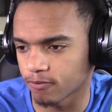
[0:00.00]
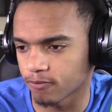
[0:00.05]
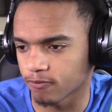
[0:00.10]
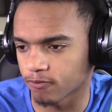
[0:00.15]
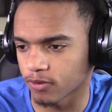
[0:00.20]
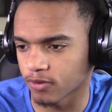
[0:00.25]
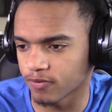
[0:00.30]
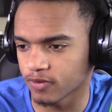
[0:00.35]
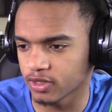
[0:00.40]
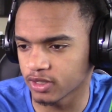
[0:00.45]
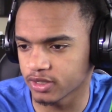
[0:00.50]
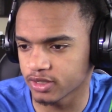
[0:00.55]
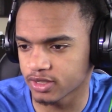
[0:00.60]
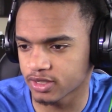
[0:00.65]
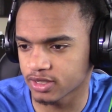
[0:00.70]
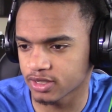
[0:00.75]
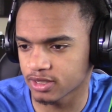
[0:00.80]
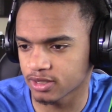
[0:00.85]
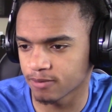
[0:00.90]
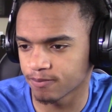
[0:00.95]

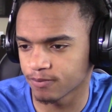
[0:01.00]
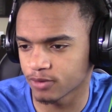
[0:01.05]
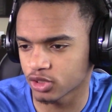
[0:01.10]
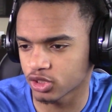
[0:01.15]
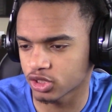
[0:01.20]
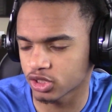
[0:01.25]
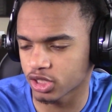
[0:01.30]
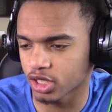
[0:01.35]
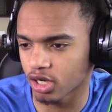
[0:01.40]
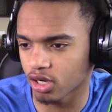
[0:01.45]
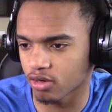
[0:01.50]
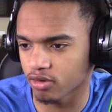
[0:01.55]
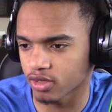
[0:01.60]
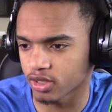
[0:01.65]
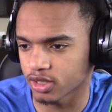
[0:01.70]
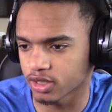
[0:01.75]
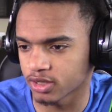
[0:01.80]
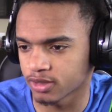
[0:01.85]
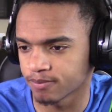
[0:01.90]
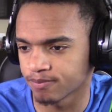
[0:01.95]
Frivolous,
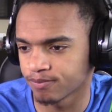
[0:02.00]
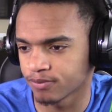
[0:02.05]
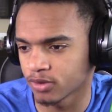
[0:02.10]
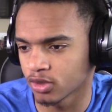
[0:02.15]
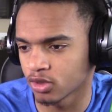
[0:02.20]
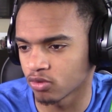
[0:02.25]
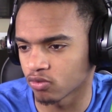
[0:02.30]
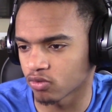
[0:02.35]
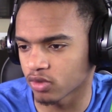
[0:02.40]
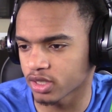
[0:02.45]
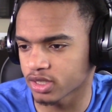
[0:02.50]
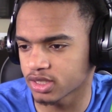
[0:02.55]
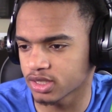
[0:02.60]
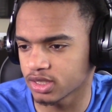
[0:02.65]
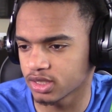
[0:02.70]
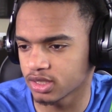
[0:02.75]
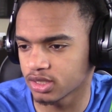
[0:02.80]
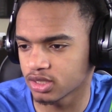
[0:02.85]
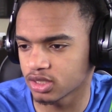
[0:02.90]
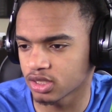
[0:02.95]
Shara,
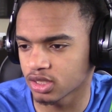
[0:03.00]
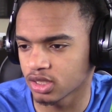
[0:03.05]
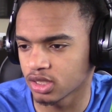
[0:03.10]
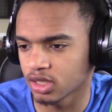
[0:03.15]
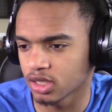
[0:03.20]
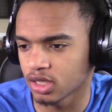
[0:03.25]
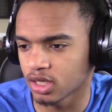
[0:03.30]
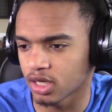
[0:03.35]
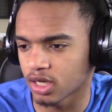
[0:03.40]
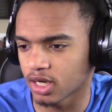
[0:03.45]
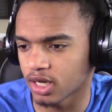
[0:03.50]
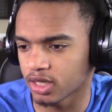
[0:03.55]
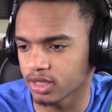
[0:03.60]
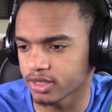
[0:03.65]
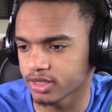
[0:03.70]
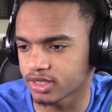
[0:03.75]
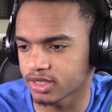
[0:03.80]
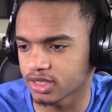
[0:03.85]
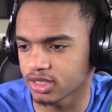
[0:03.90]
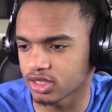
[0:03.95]
Rustage,
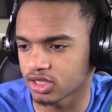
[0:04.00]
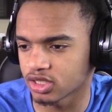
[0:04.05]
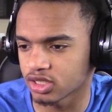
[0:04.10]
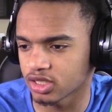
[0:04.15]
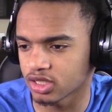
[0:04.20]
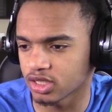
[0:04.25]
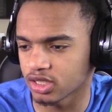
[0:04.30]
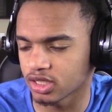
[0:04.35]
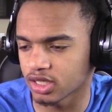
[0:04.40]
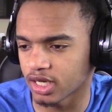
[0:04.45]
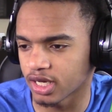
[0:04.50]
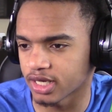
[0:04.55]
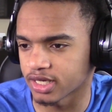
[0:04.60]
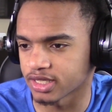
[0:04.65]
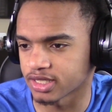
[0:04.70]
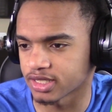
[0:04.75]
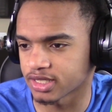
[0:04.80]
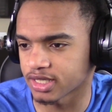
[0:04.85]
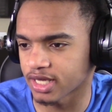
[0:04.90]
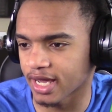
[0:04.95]
Holacy G,
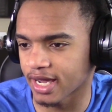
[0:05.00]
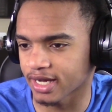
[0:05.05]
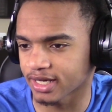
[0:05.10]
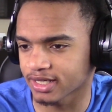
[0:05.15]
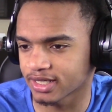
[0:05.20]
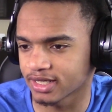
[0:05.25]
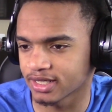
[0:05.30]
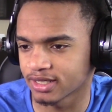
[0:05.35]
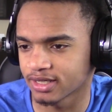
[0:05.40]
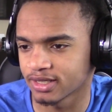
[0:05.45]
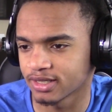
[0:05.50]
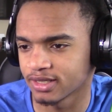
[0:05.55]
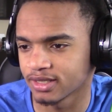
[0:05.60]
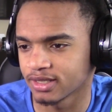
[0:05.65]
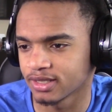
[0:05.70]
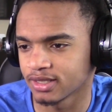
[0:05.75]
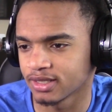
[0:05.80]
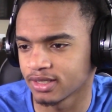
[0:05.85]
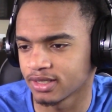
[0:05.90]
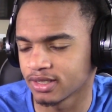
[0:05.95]
and Zach.
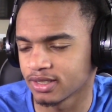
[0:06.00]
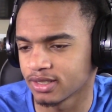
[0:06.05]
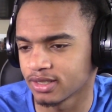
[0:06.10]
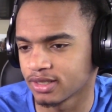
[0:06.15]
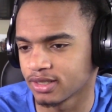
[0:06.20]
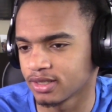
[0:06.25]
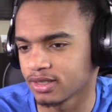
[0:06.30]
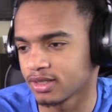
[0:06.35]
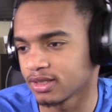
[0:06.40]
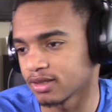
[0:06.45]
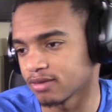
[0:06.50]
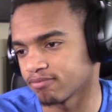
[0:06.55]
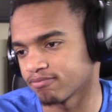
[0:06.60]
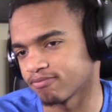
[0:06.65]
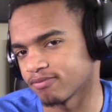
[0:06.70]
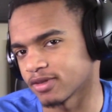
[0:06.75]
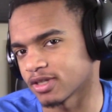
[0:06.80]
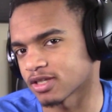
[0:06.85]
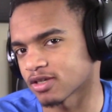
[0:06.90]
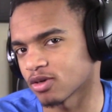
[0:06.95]

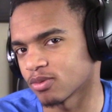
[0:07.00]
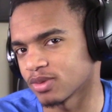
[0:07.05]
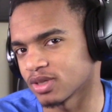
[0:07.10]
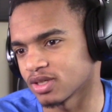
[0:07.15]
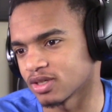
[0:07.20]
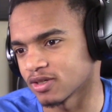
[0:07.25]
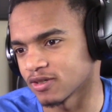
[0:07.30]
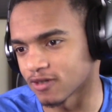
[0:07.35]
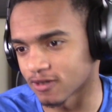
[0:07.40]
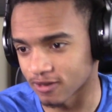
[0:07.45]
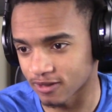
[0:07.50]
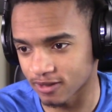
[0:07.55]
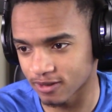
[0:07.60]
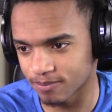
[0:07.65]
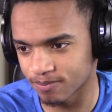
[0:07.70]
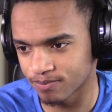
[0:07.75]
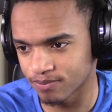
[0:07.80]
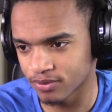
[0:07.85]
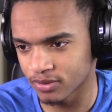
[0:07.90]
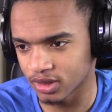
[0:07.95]
It's gonna be good.
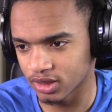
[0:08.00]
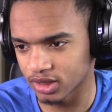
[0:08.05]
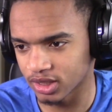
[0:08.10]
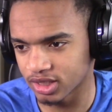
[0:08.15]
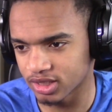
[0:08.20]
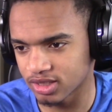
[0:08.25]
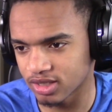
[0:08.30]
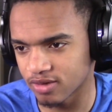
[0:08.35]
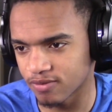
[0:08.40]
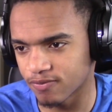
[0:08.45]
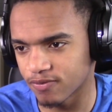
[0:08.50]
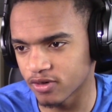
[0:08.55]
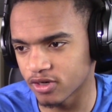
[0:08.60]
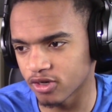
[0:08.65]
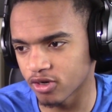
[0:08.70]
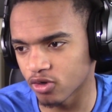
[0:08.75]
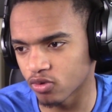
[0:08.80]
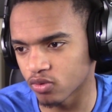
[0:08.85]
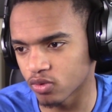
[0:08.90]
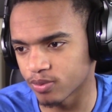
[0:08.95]
Link to the
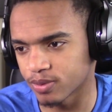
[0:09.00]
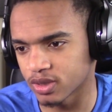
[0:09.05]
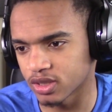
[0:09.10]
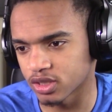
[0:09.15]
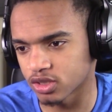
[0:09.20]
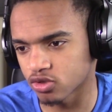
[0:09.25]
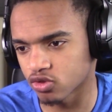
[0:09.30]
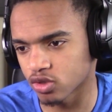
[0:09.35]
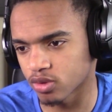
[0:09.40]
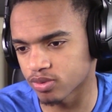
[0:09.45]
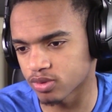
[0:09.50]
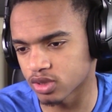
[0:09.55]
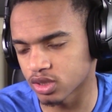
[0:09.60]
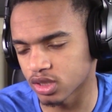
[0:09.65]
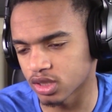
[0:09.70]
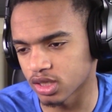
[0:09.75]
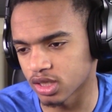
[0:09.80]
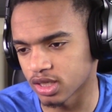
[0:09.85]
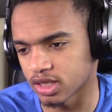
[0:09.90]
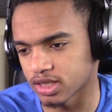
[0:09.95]
video will be in the
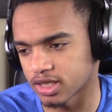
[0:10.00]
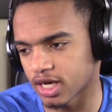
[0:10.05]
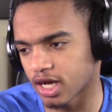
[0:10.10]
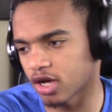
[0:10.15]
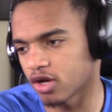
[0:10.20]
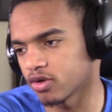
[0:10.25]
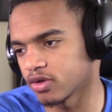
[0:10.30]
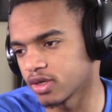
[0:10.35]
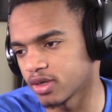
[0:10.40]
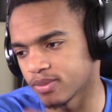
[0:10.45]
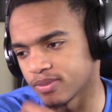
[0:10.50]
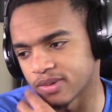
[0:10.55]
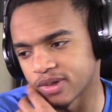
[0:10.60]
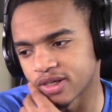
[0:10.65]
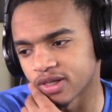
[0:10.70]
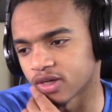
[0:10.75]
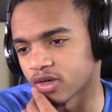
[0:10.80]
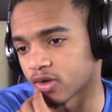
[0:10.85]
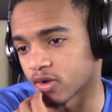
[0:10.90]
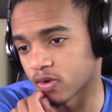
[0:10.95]
description down
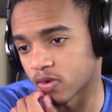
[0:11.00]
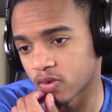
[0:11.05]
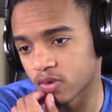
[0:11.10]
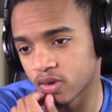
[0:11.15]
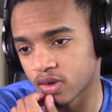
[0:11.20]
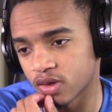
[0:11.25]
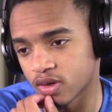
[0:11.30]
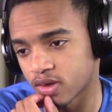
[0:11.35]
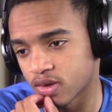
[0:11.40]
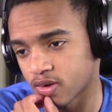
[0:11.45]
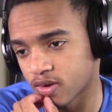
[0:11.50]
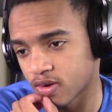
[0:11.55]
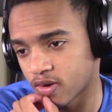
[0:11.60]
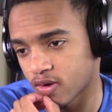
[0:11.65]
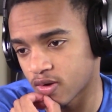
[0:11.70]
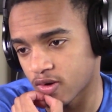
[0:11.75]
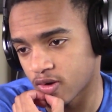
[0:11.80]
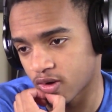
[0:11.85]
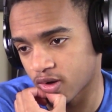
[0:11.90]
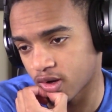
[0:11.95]
below.
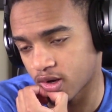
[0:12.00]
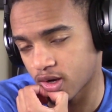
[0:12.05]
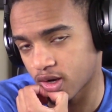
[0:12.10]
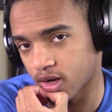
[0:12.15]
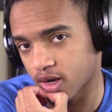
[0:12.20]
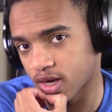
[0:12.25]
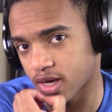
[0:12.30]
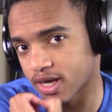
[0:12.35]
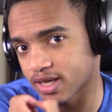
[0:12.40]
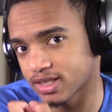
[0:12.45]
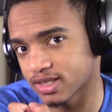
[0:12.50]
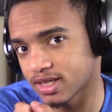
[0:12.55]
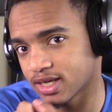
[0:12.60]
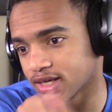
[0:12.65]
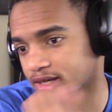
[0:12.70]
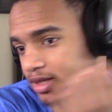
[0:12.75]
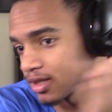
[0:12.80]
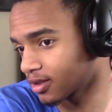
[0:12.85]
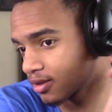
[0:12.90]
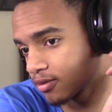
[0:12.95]
Let's
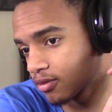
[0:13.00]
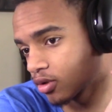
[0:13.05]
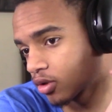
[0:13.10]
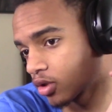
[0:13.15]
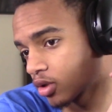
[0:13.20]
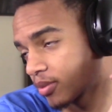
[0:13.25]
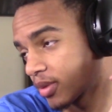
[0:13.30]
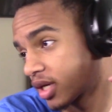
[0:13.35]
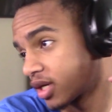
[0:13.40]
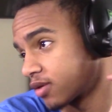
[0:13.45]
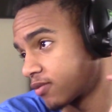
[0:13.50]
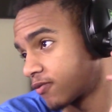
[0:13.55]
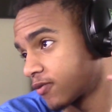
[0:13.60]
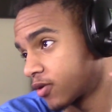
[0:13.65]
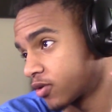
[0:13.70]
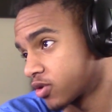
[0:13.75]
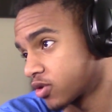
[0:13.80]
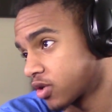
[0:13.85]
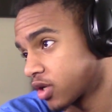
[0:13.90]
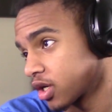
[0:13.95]
get it. Hold up, my
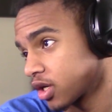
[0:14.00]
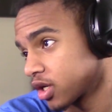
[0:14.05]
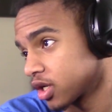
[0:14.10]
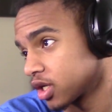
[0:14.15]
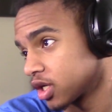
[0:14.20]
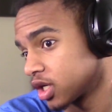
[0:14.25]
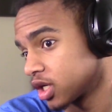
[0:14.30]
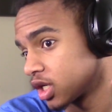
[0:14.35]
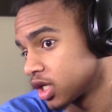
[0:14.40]
phone turned on.